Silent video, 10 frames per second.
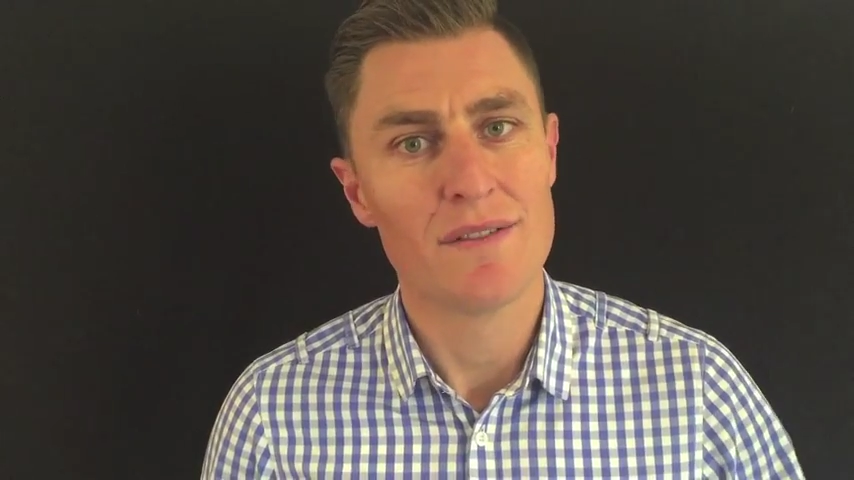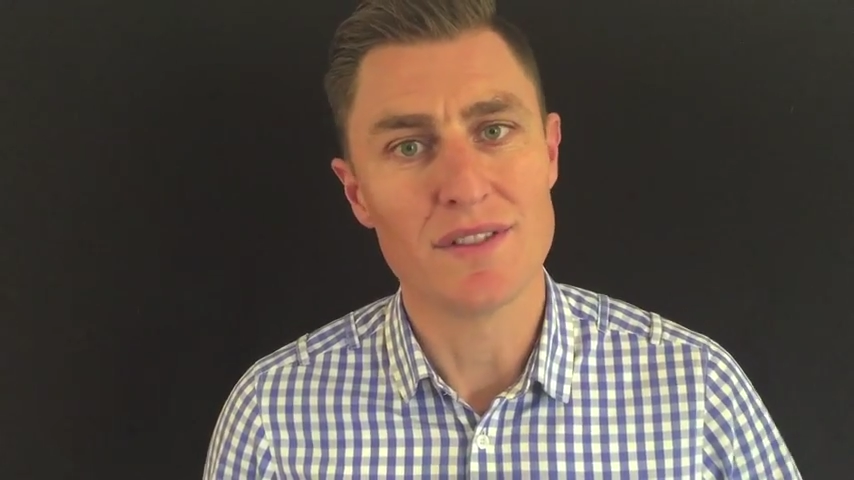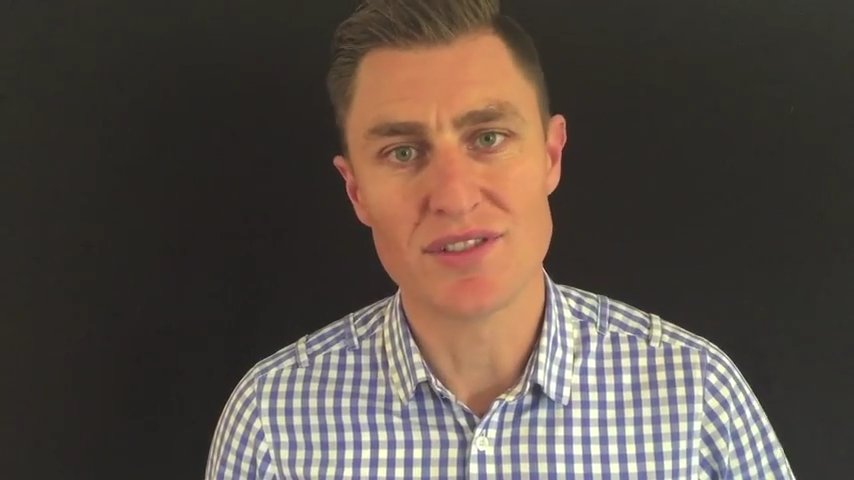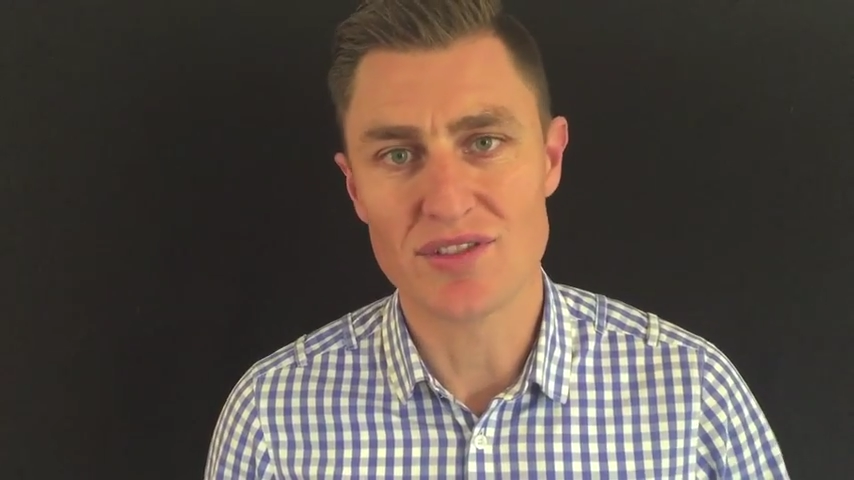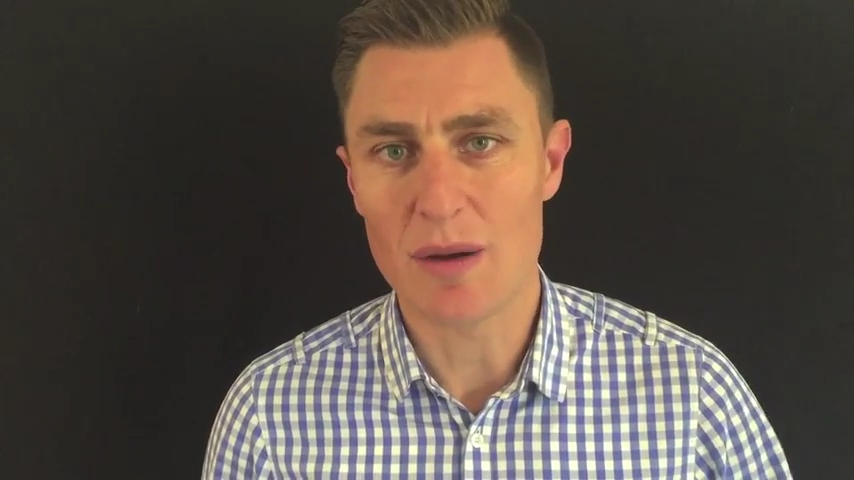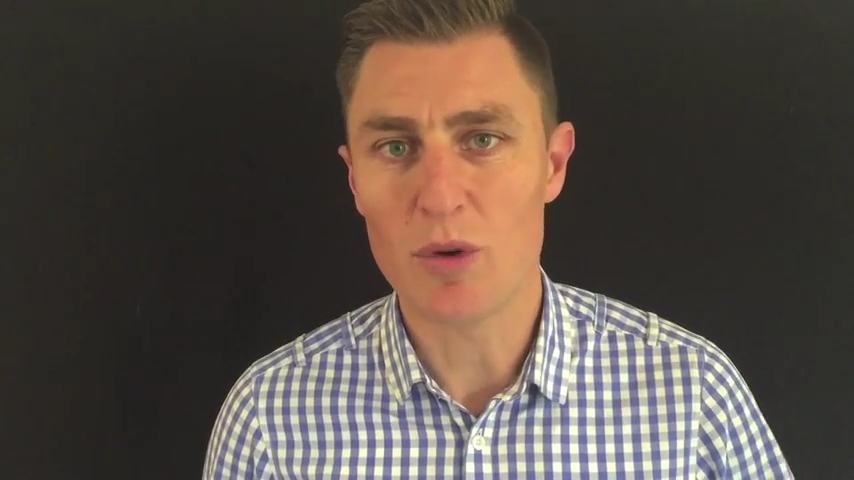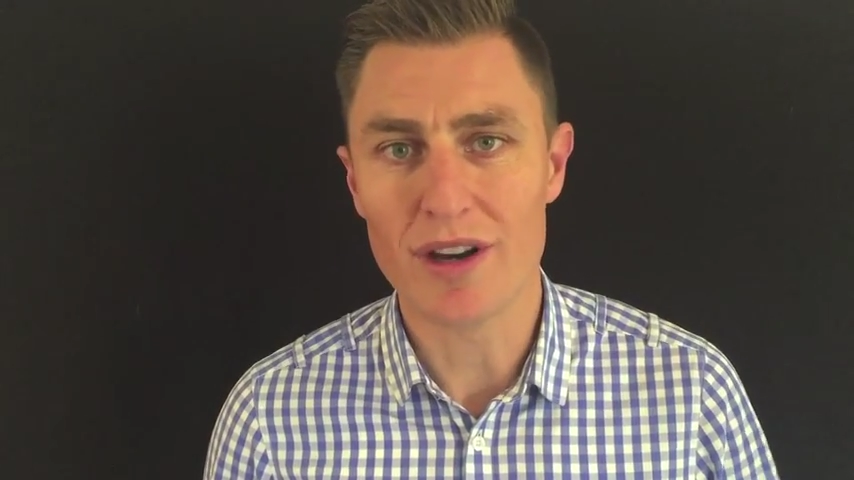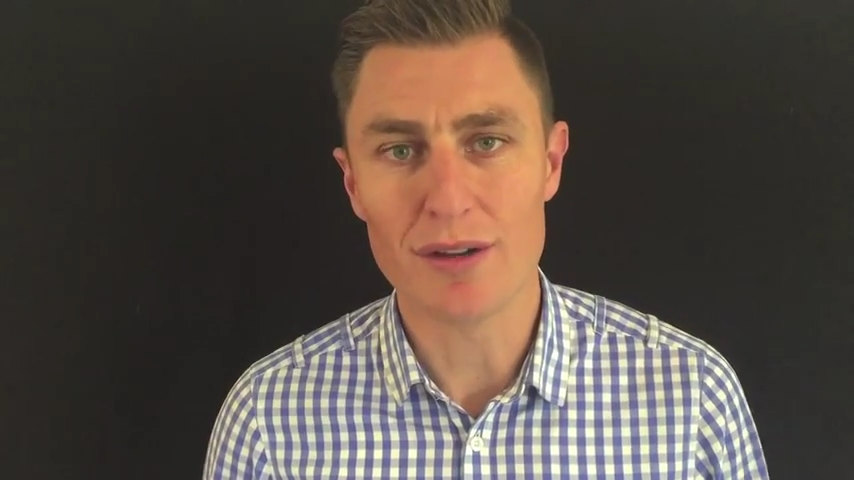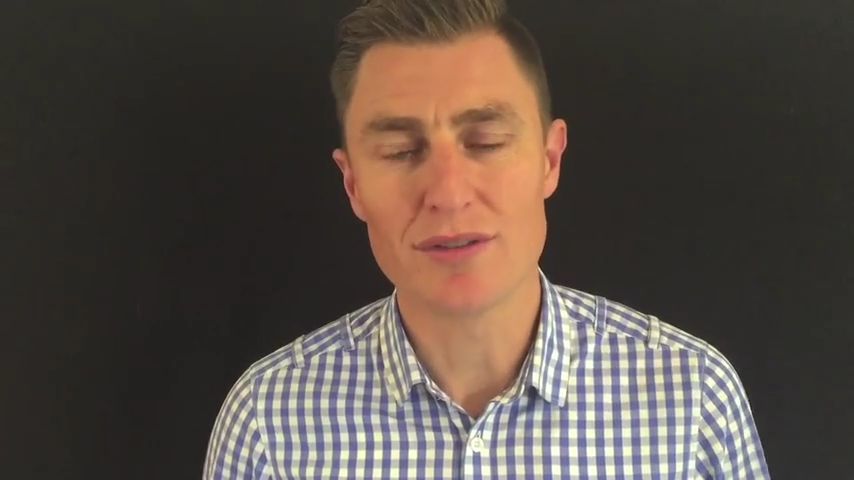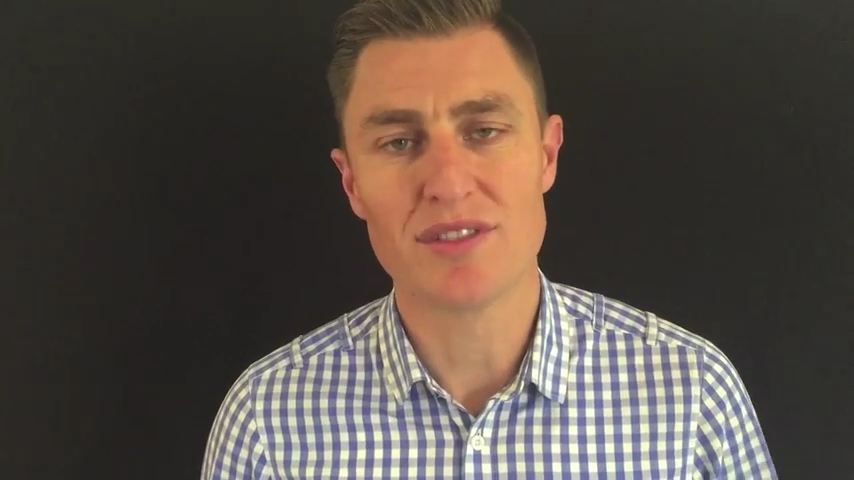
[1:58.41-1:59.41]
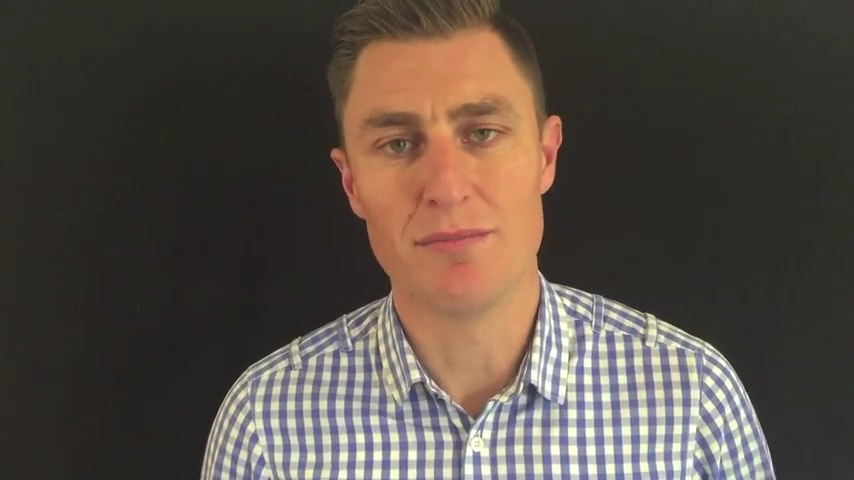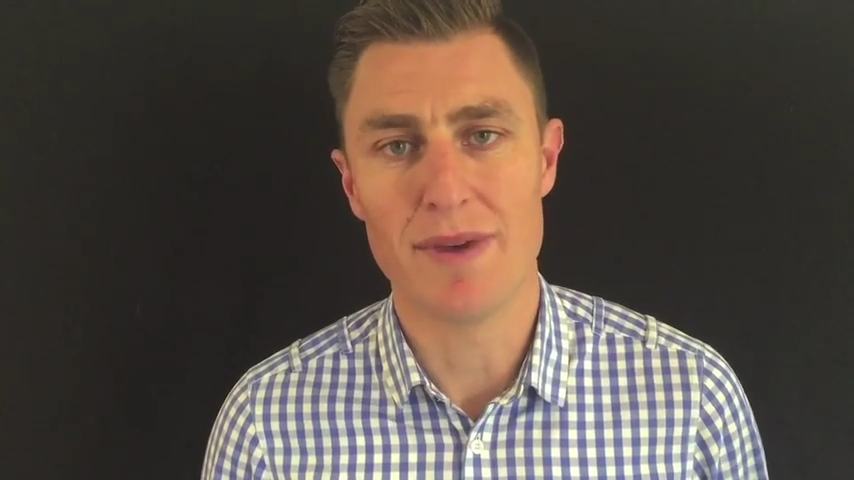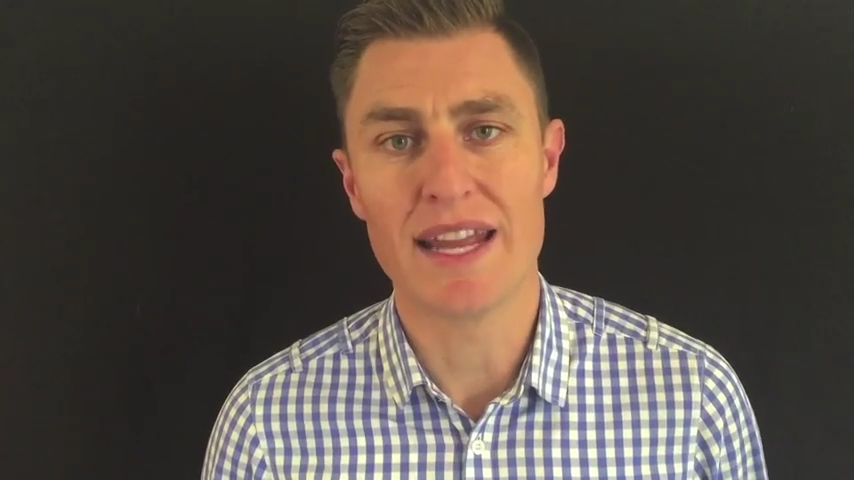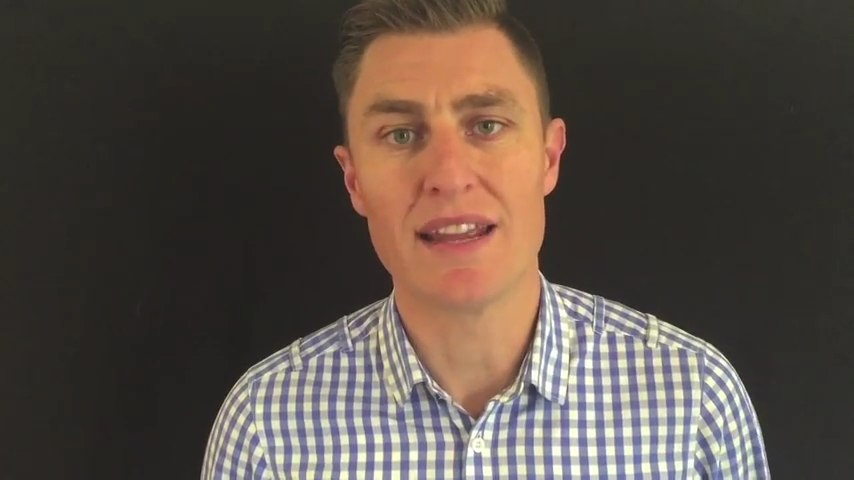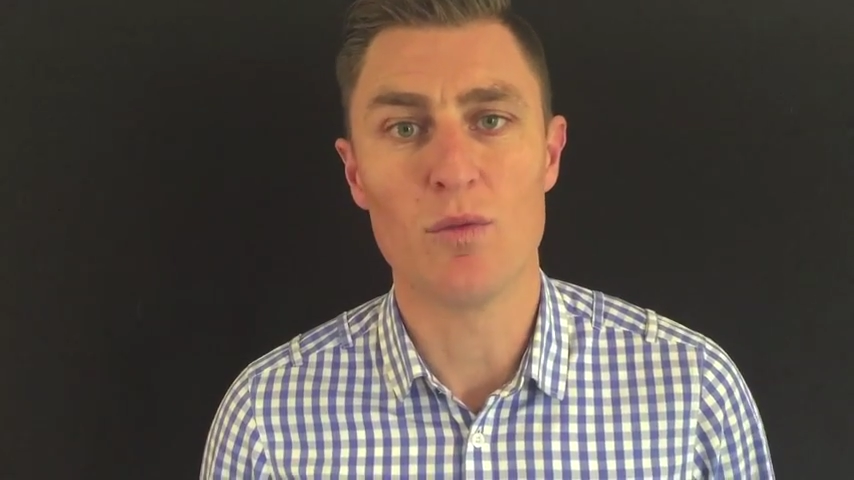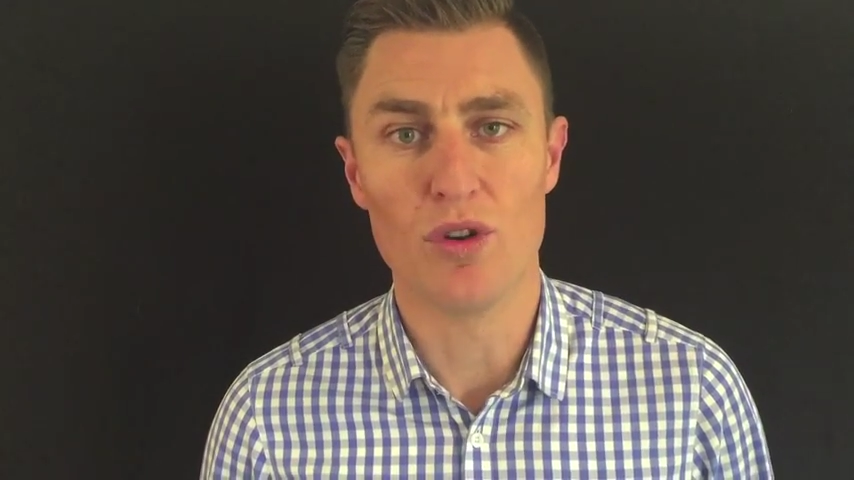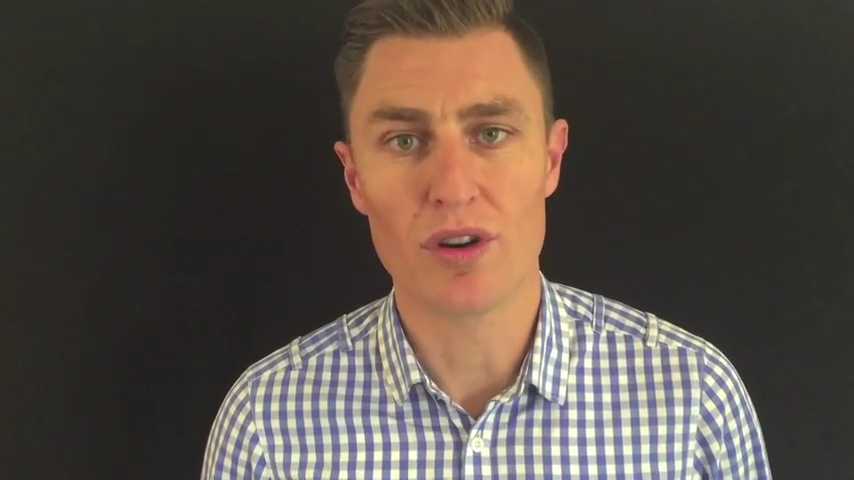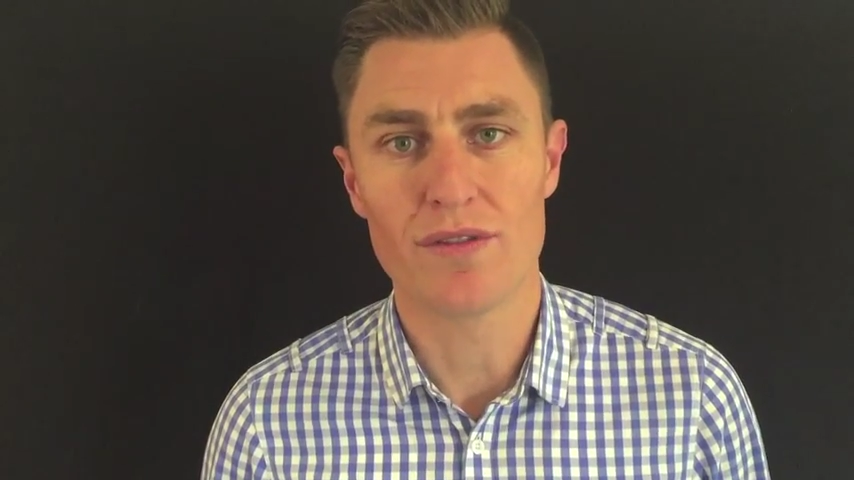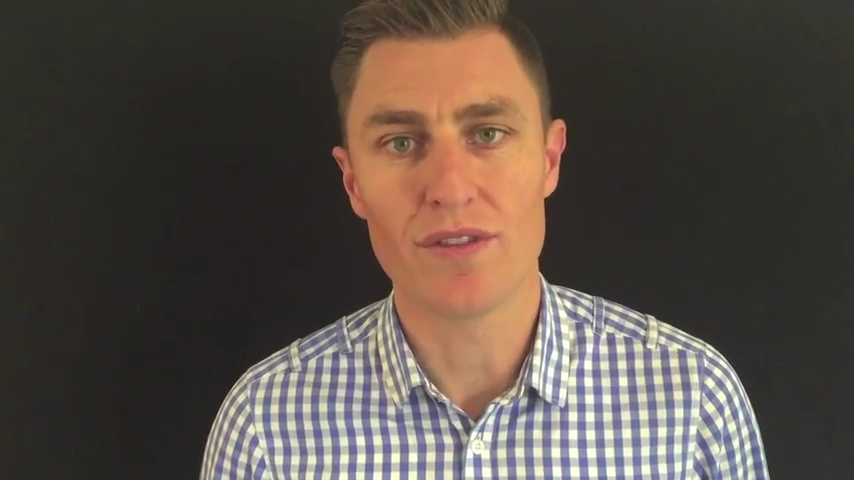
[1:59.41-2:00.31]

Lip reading: for someone else to make it work